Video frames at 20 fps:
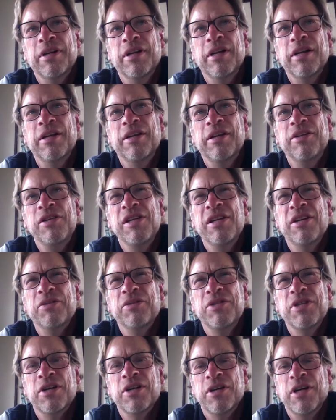And you know,
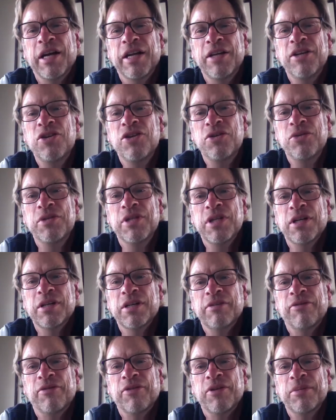Doug, I knew
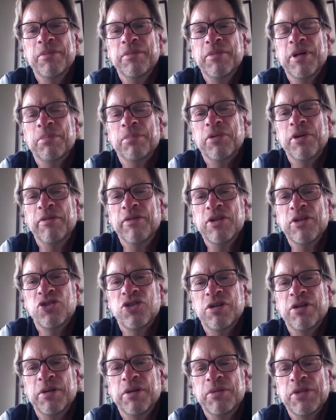Doug from a previous
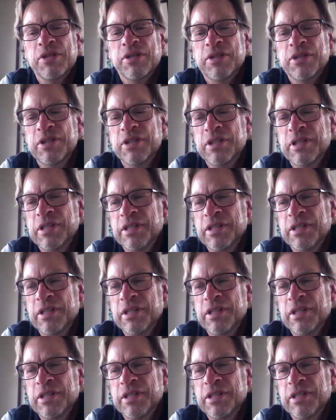show I was on.